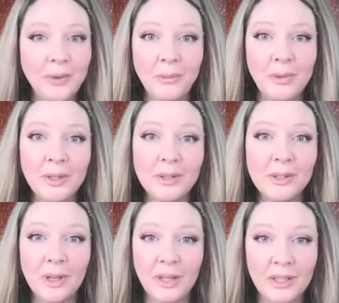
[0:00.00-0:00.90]
that we are
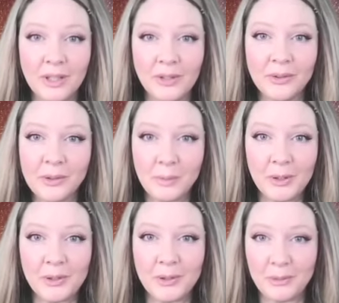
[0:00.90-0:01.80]
eternal
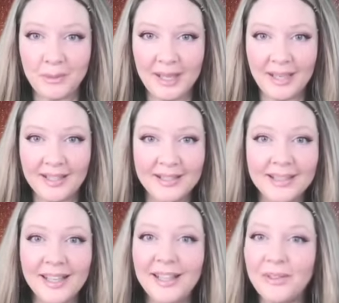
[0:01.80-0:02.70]
spiritual
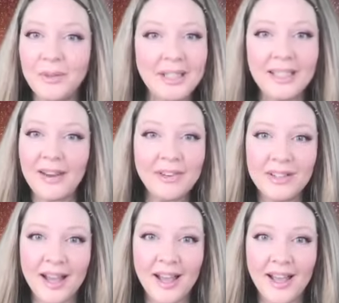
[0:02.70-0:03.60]
beings and that we never
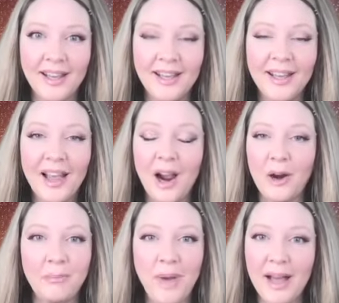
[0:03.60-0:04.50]
die.
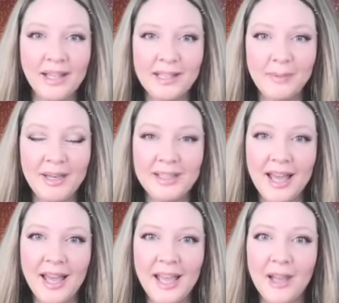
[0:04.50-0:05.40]
Our bodies might
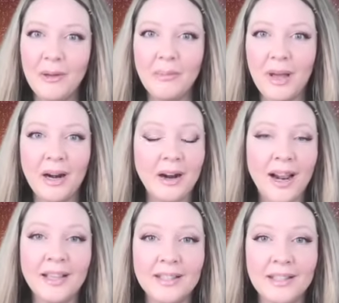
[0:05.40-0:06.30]
die, but our
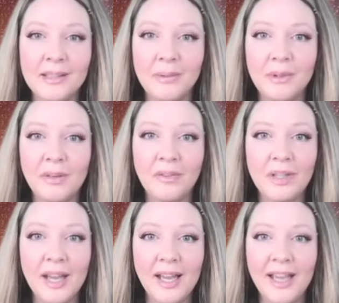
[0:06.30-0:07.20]
essence will never
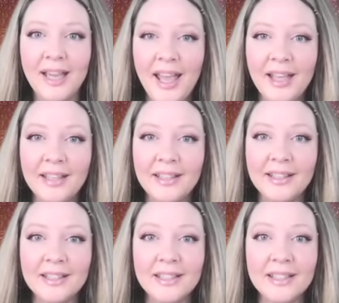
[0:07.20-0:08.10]
die.
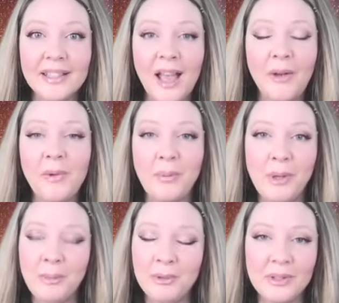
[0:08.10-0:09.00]
And I want
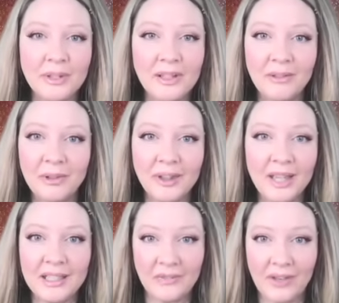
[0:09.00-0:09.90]
people to live with
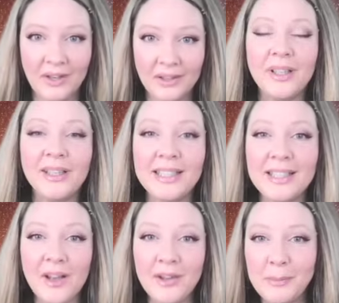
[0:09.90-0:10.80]
less fear. Let's
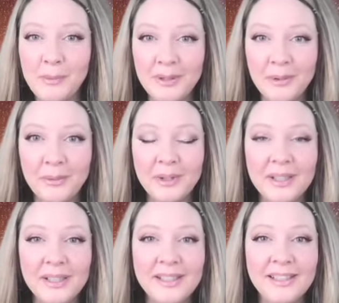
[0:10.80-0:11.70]
all spread the
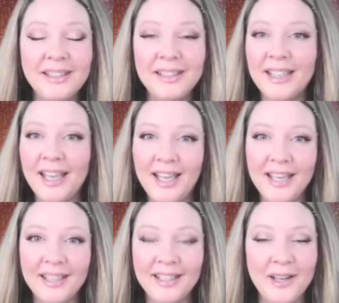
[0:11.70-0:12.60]
word,
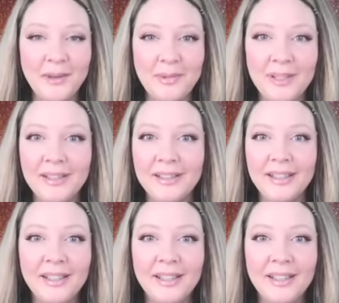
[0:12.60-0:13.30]
like, comment,